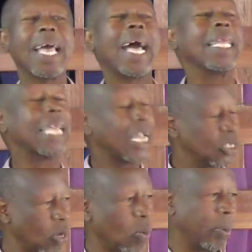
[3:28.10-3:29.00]
and I
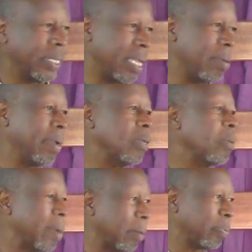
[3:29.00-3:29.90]
talk with him and we
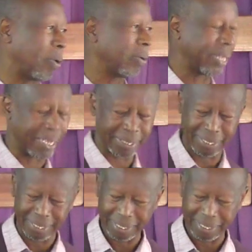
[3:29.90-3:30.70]
make progress.